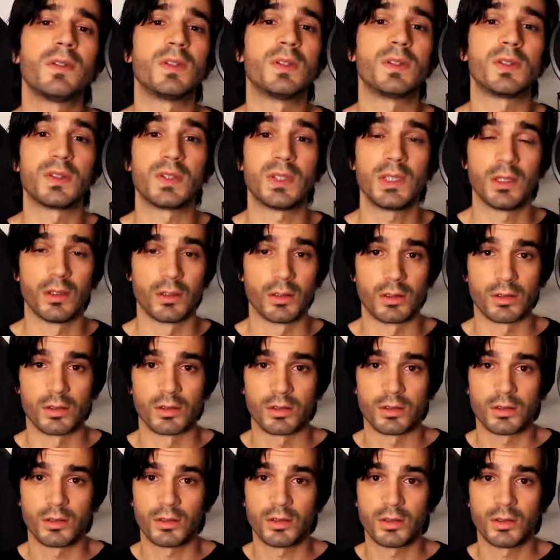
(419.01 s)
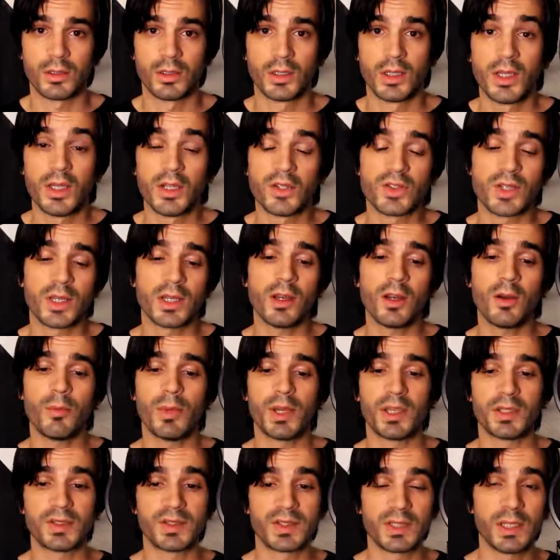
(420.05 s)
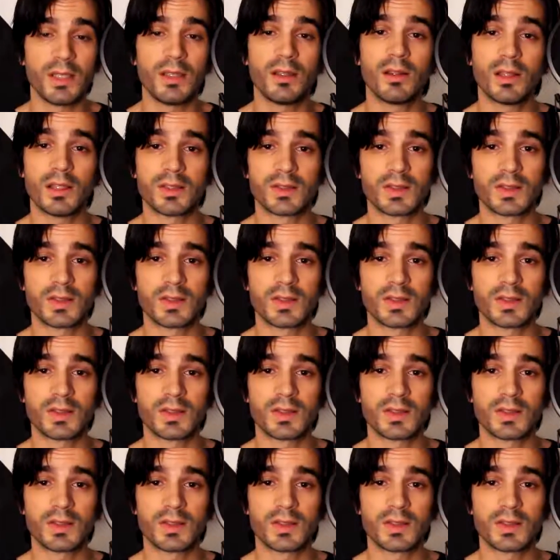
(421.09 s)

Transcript: as a singer. Check out my singing